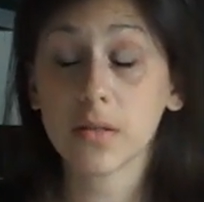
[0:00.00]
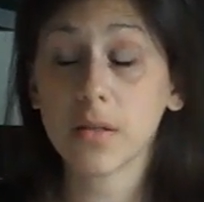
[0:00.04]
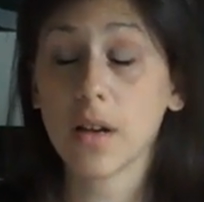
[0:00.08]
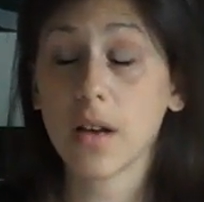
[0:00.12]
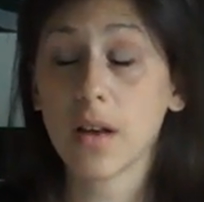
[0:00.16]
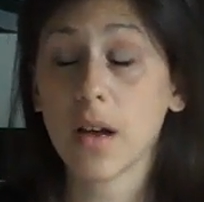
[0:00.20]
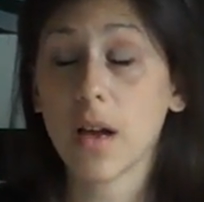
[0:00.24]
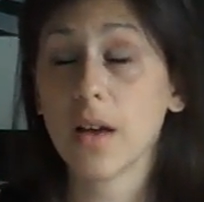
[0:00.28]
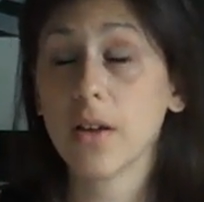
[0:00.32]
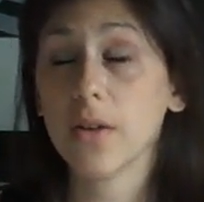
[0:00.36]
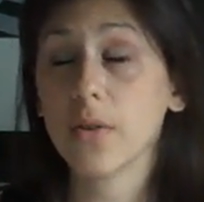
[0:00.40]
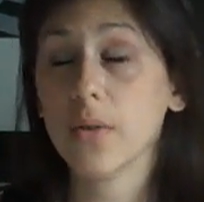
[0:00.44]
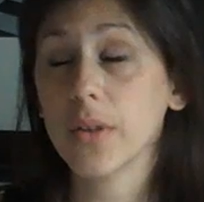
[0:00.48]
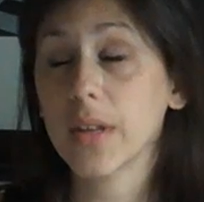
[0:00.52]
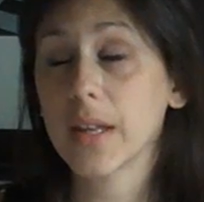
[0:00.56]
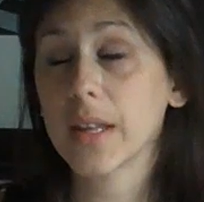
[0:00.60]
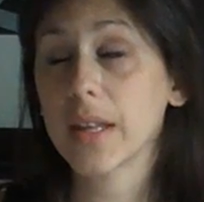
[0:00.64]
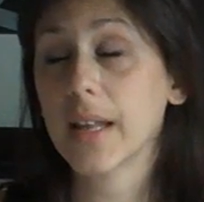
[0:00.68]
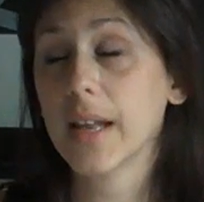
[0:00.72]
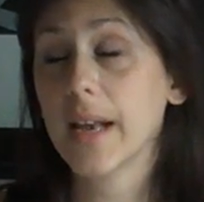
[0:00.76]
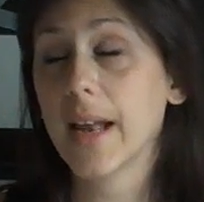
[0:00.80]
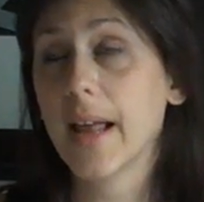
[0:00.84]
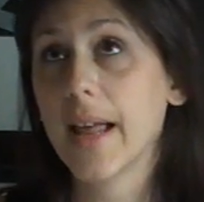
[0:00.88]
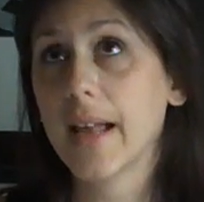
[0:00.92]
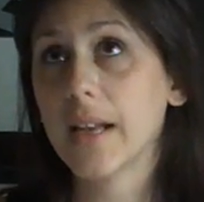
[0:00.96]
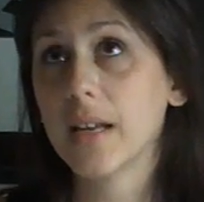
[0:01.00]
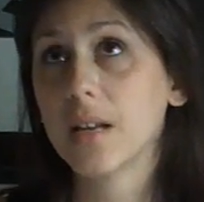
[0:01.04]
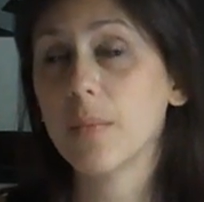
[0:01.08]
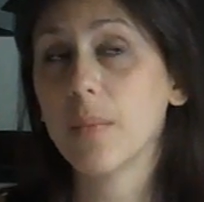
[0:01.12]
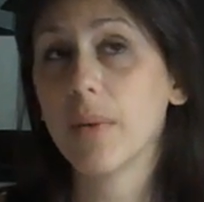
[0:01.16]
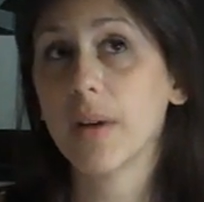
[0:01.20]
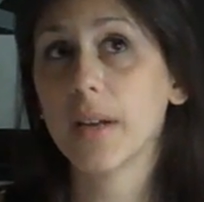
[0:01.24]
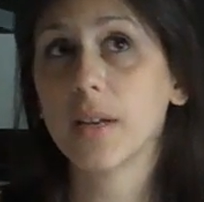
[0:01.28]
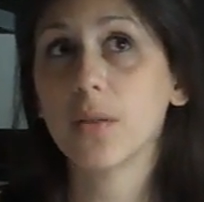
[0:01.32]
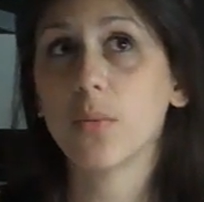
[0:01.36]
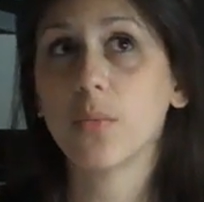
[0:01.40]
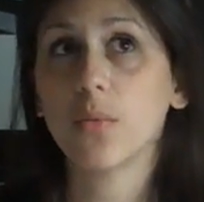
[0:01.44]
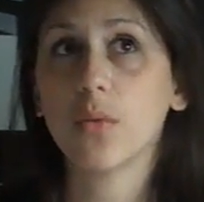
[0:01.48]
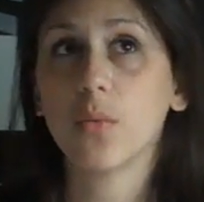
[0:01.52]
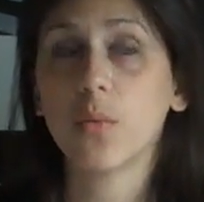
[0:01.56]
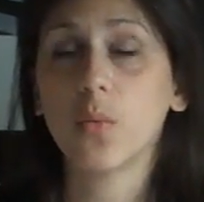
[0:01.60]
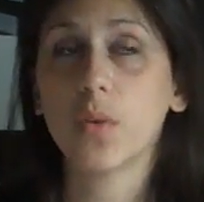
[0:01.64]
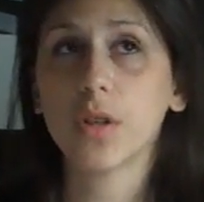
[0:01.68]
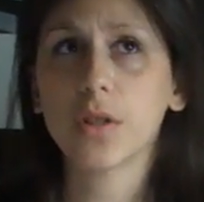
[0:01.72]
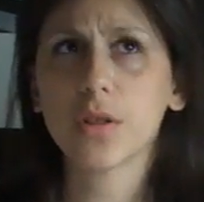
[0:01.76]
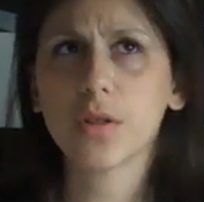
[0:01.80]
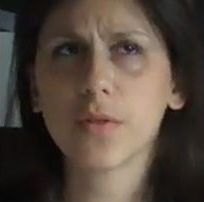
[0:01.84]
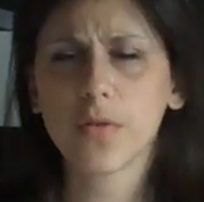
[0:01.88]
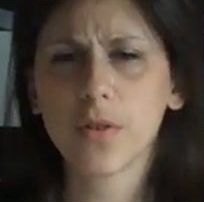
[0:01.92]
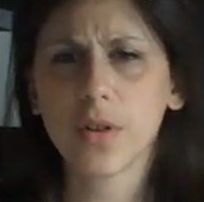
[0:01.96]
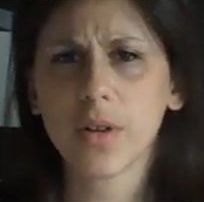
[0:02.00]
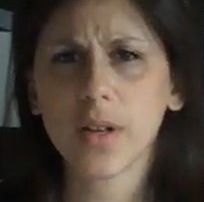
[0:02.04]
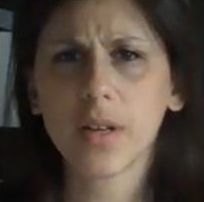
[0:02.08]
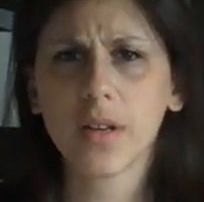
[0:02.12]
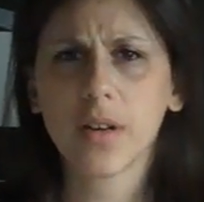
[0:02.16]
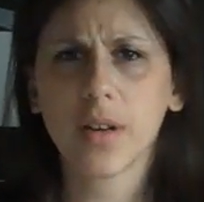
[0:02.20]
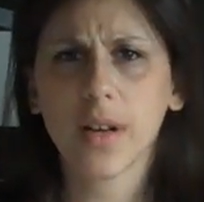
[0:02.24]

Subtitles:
I don't think that anybody would wish for it,